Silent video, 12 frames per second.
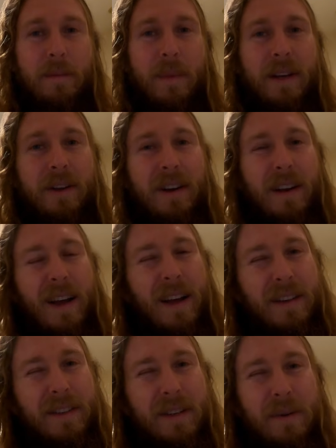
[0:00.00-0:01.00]
of them, but you can
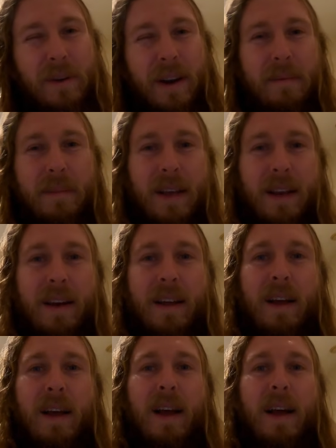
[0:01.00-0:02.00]
kind of see what I mean.
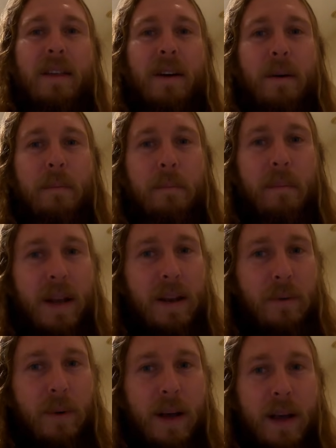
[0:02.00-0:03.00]
There are
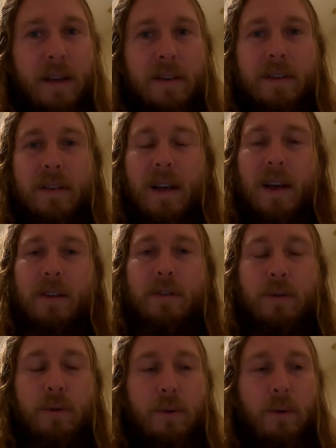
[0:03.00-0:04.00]
many ways
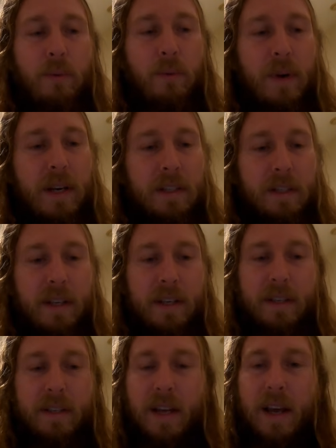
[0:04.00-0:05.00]
to reach
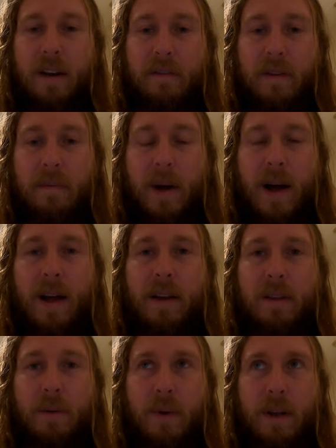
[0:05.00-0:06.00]
this state of
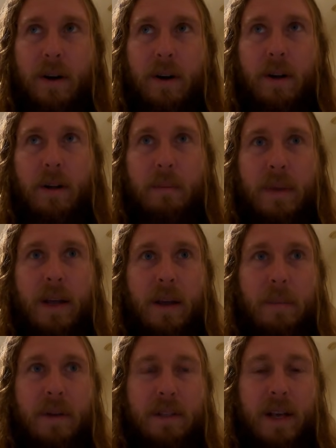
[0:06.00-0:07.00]
mind that we call
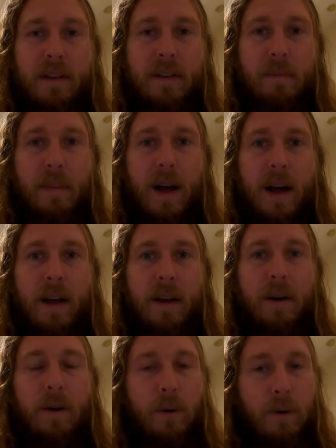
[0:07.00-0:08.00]
being possessed
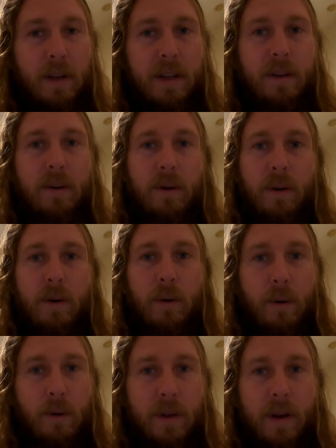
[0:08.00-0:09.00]
by Odin or
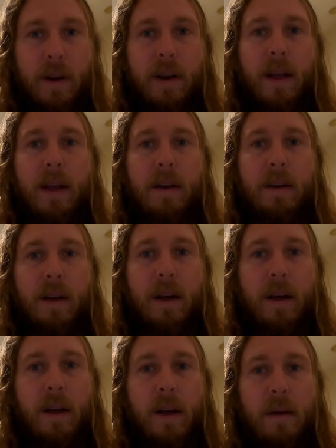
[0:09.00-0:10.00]
Odr,
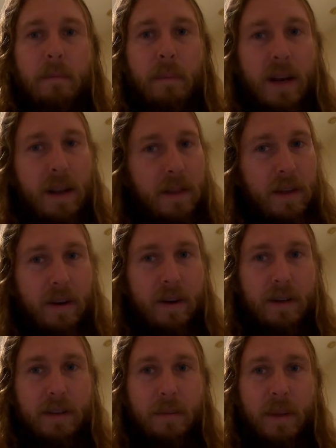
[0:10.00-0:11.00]
and many
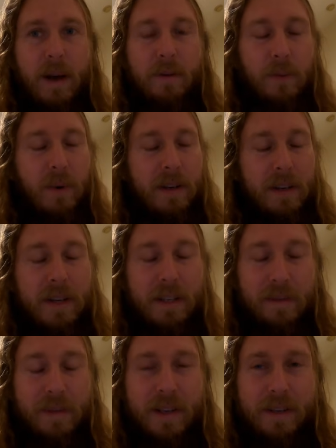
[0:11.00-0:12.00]
theories about what
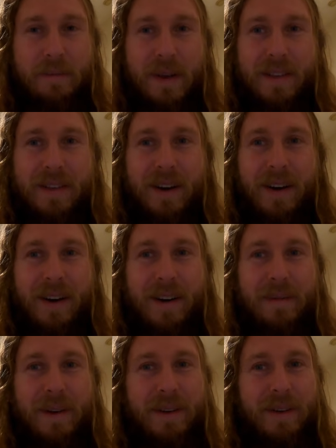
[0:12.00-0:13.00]
each of these myths
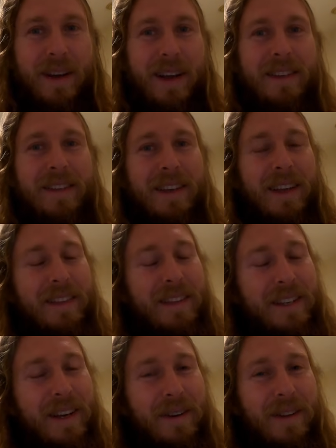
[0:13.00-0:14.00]
are, but you guys get
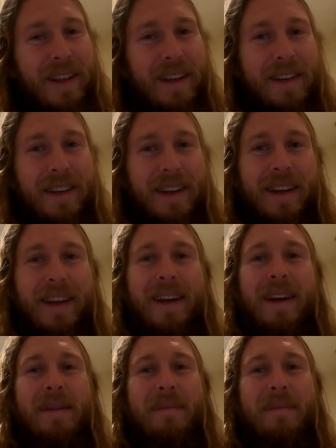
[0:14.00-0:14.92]
the general idea.